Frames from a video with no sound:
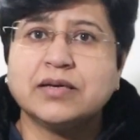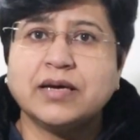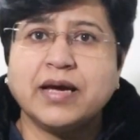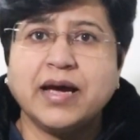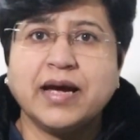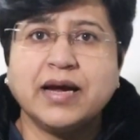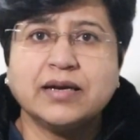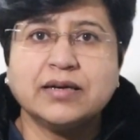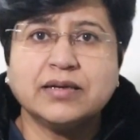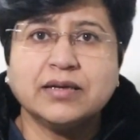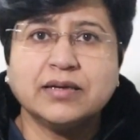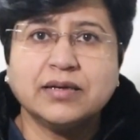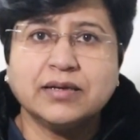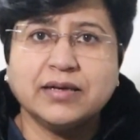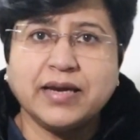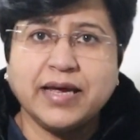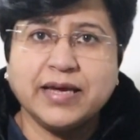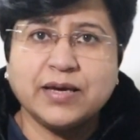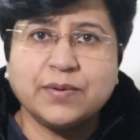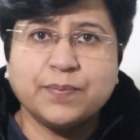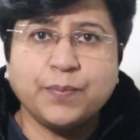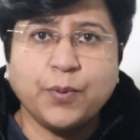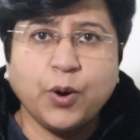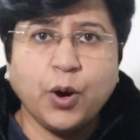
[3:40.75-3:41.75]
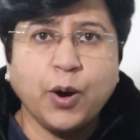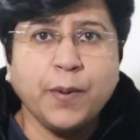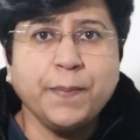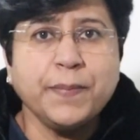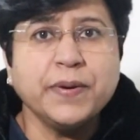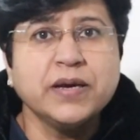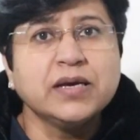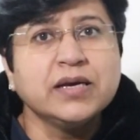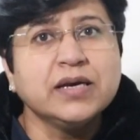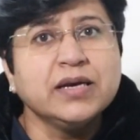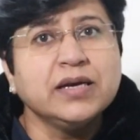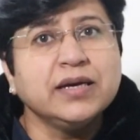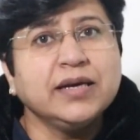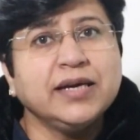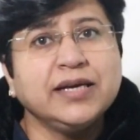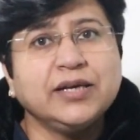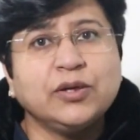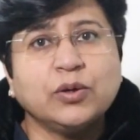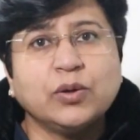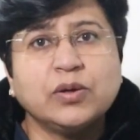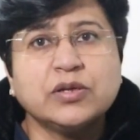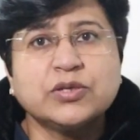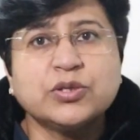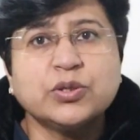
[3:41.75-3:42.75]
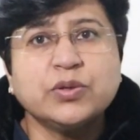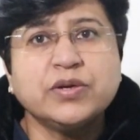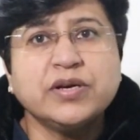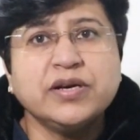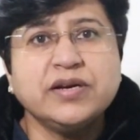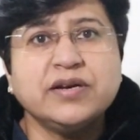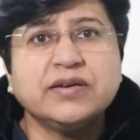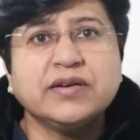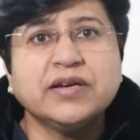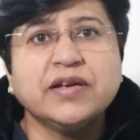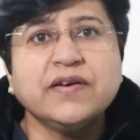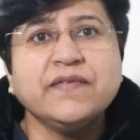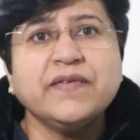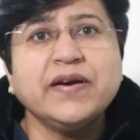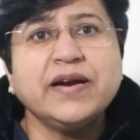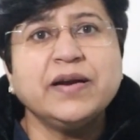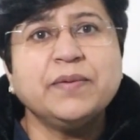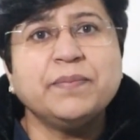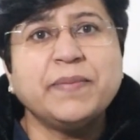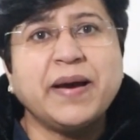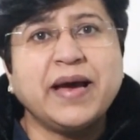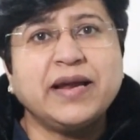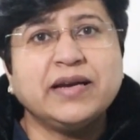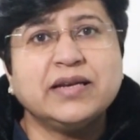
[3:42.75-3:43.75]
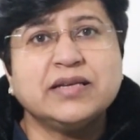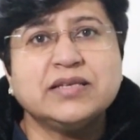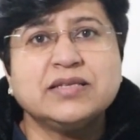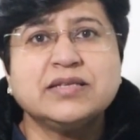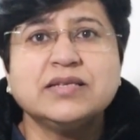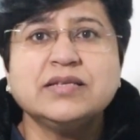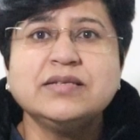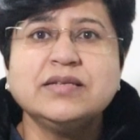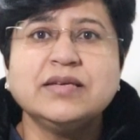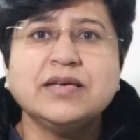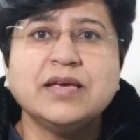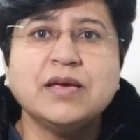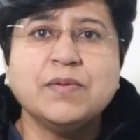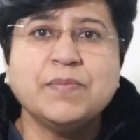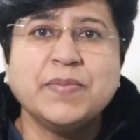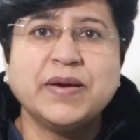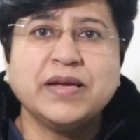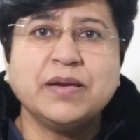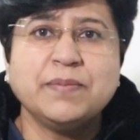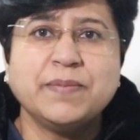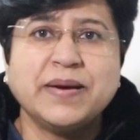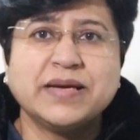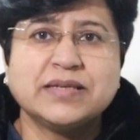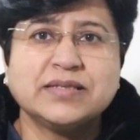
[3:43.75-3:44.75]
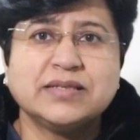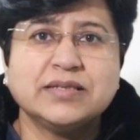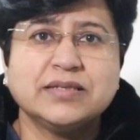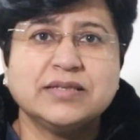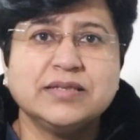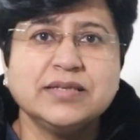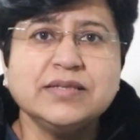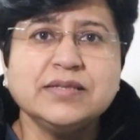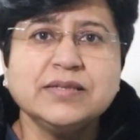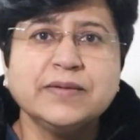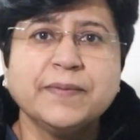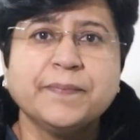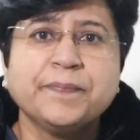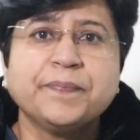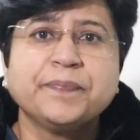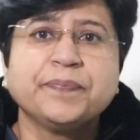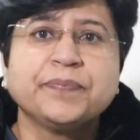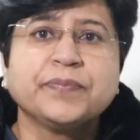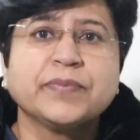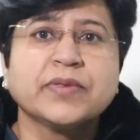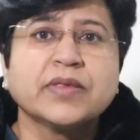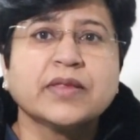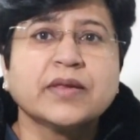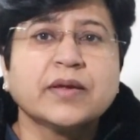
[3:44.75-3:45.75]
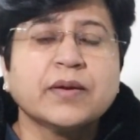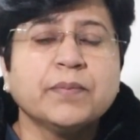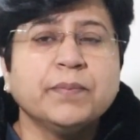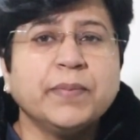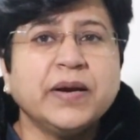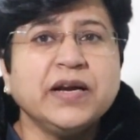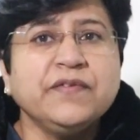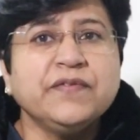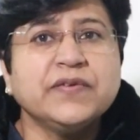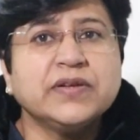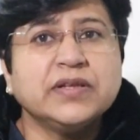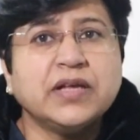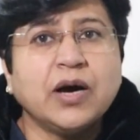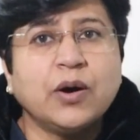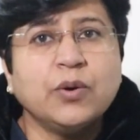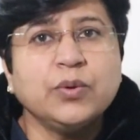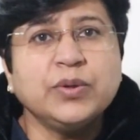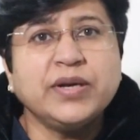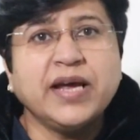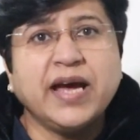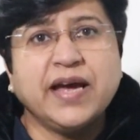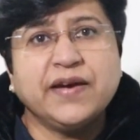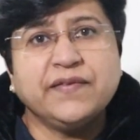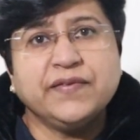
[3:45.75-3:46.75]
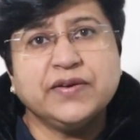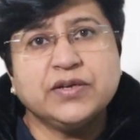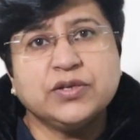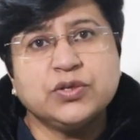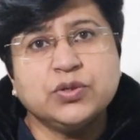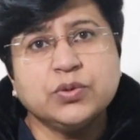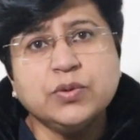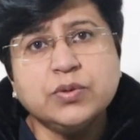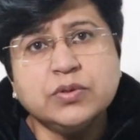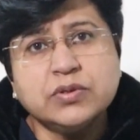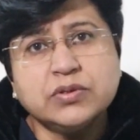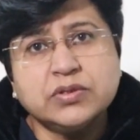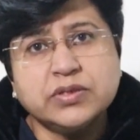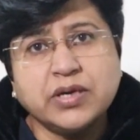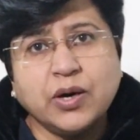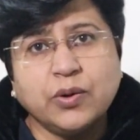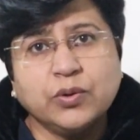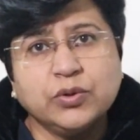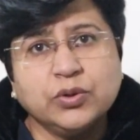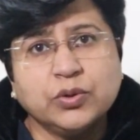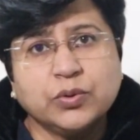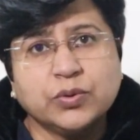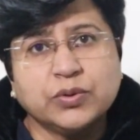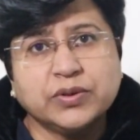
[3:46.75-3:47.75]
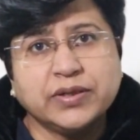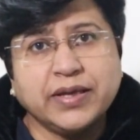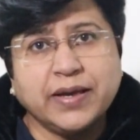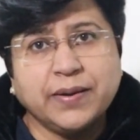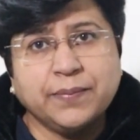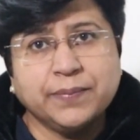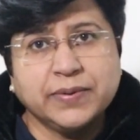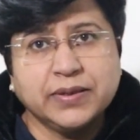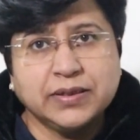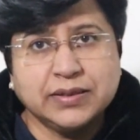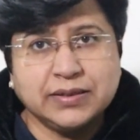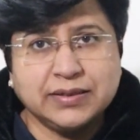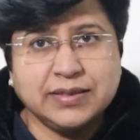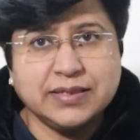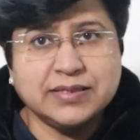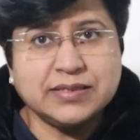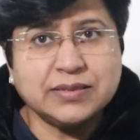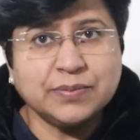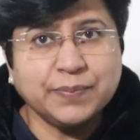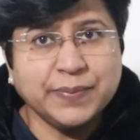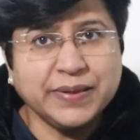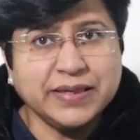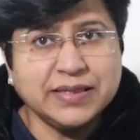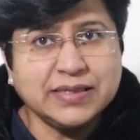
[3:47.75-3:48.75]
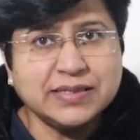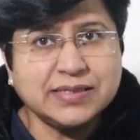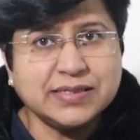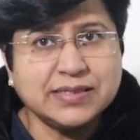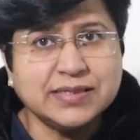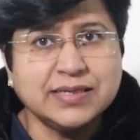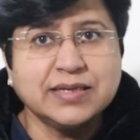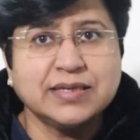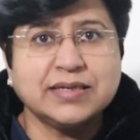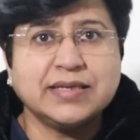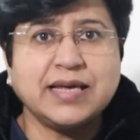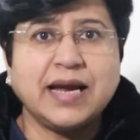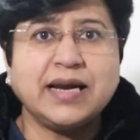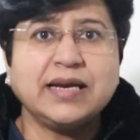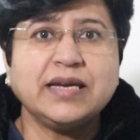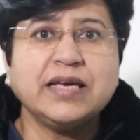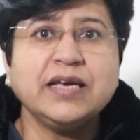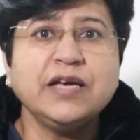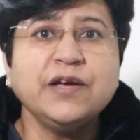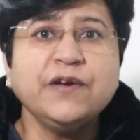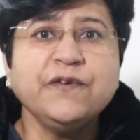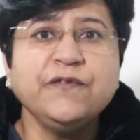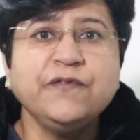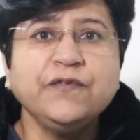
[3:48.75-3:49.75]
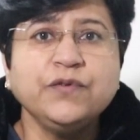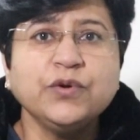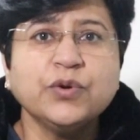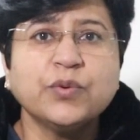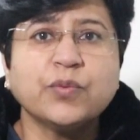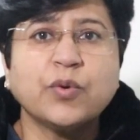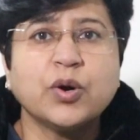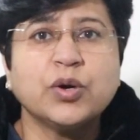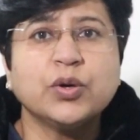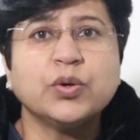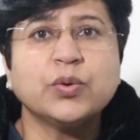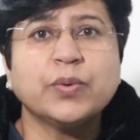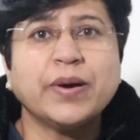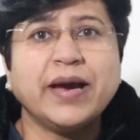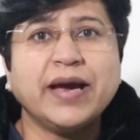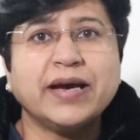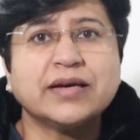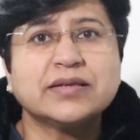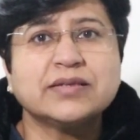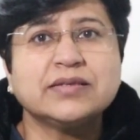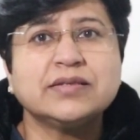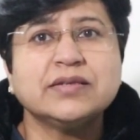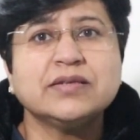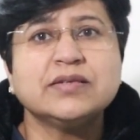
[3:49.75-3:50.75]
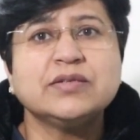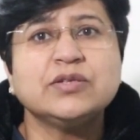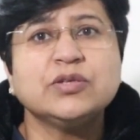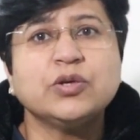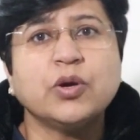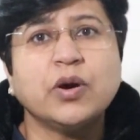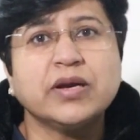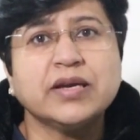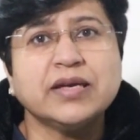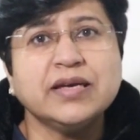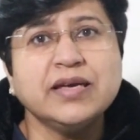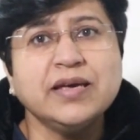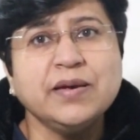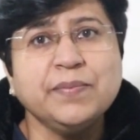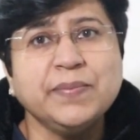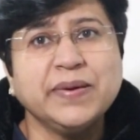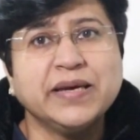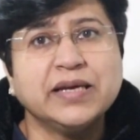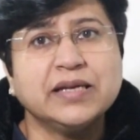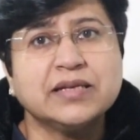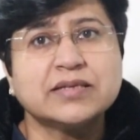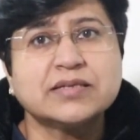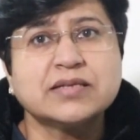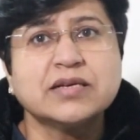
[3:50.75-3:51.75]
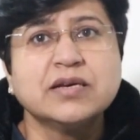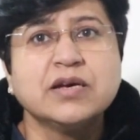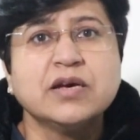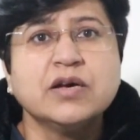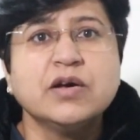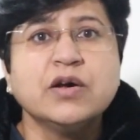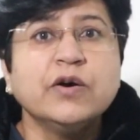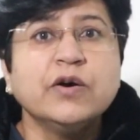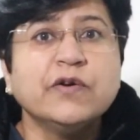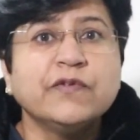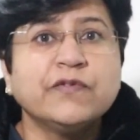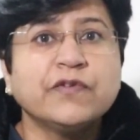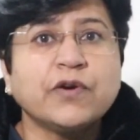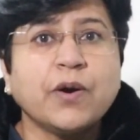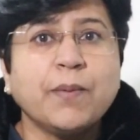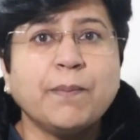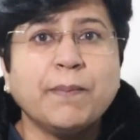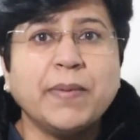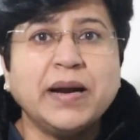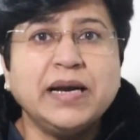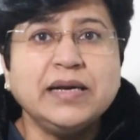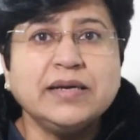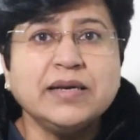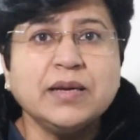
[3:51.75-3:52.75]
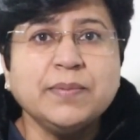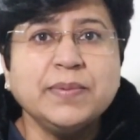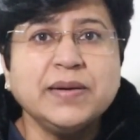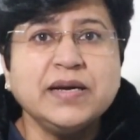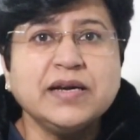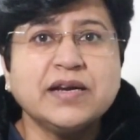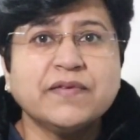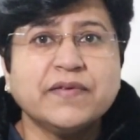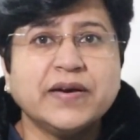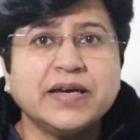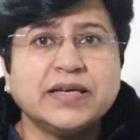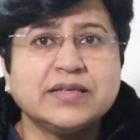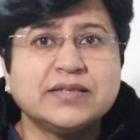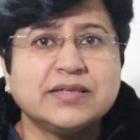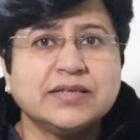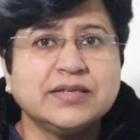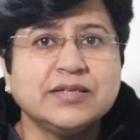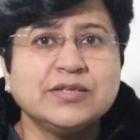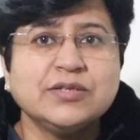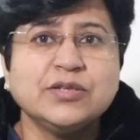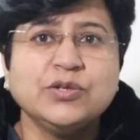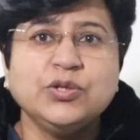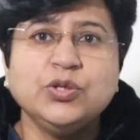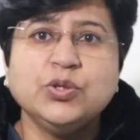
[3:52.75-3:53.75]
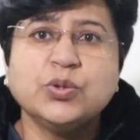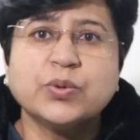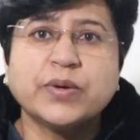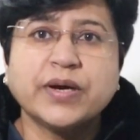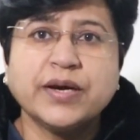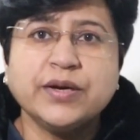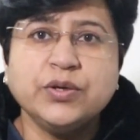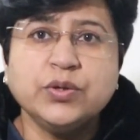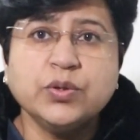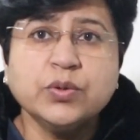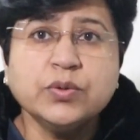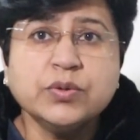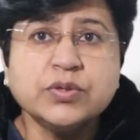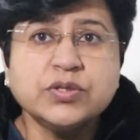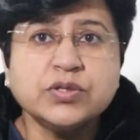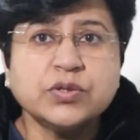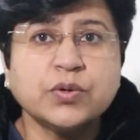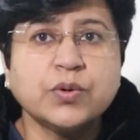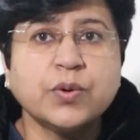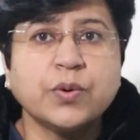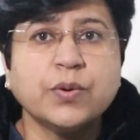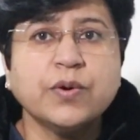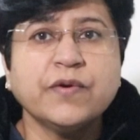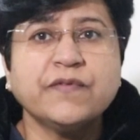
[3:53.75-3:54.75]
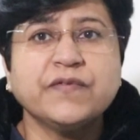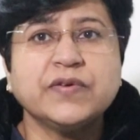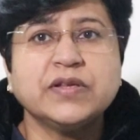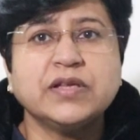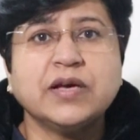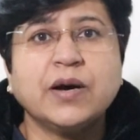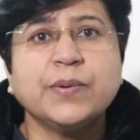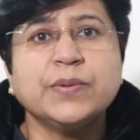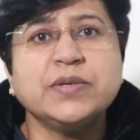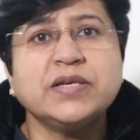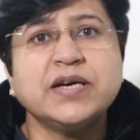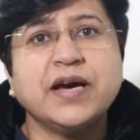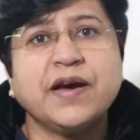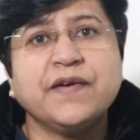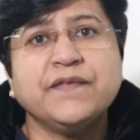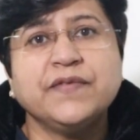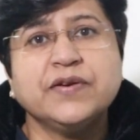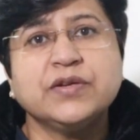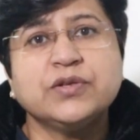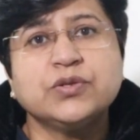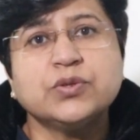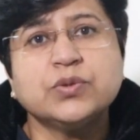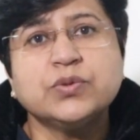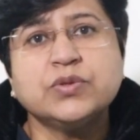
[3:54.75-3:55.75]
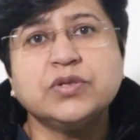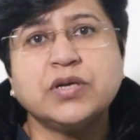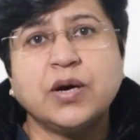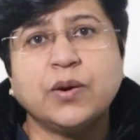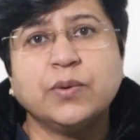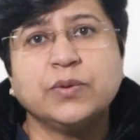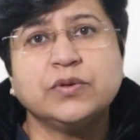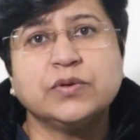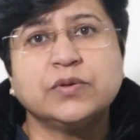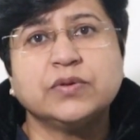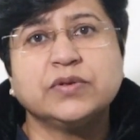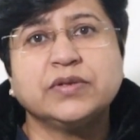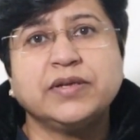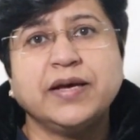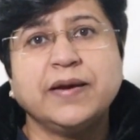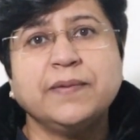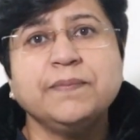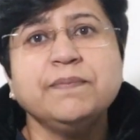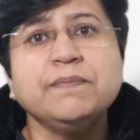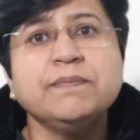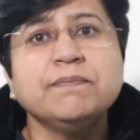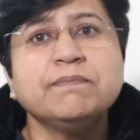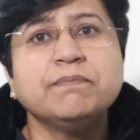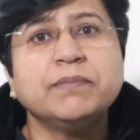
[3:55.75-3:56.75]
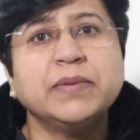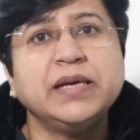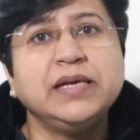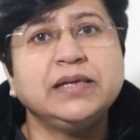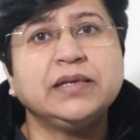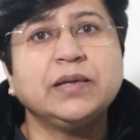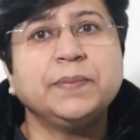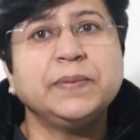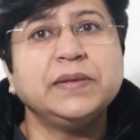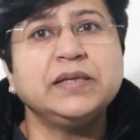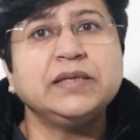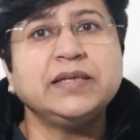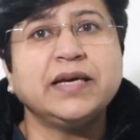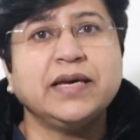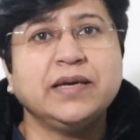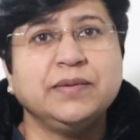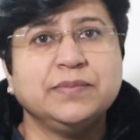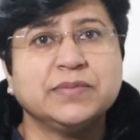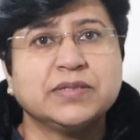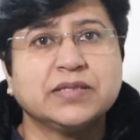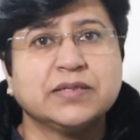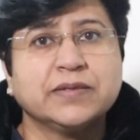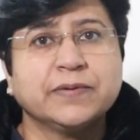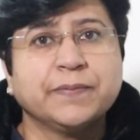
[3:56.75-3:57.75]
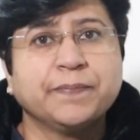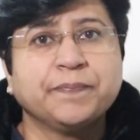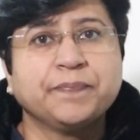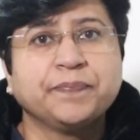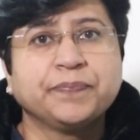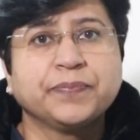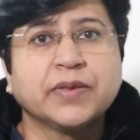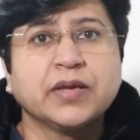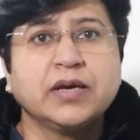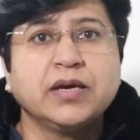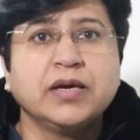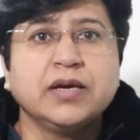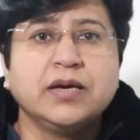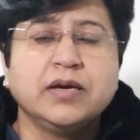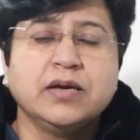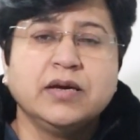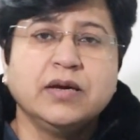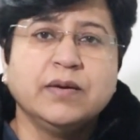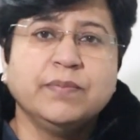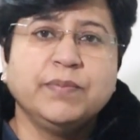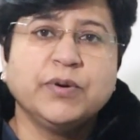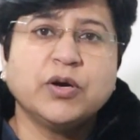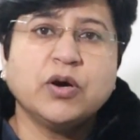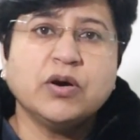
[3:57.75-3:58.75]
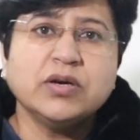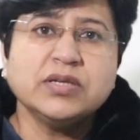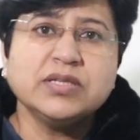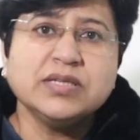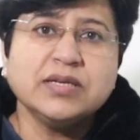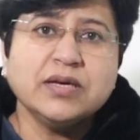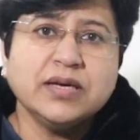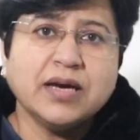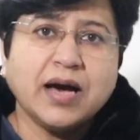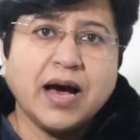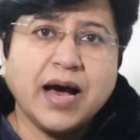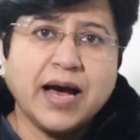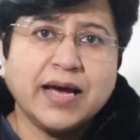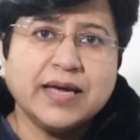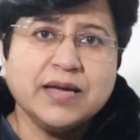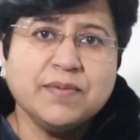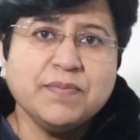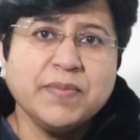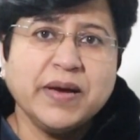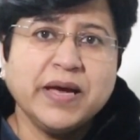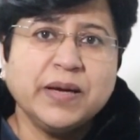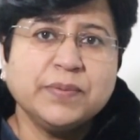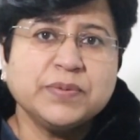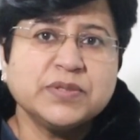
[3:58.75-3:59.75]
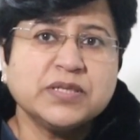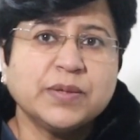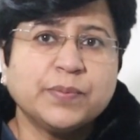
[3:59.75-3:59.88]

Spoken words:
and like POP, it also retrieves and manages email messages, but without having to download them. This means that if you want to access your emails from multiple devices, you can do so without having to download them multiple times. Because IMAP